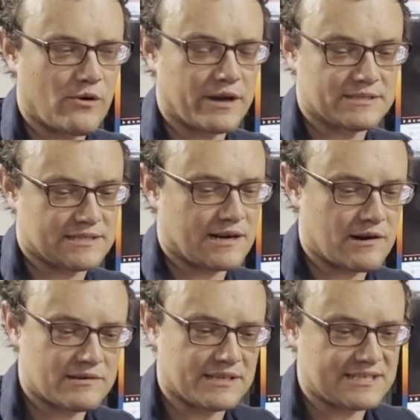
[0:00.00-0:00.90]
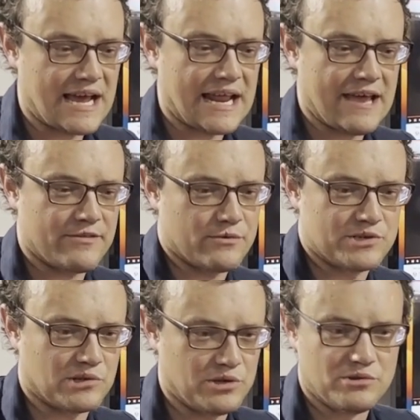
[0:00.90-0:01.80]
because this car does not have the
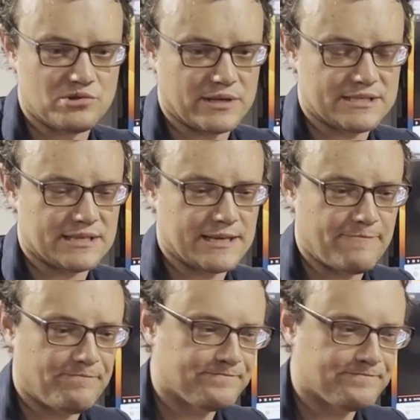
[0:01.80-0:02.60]
original U-joints in it,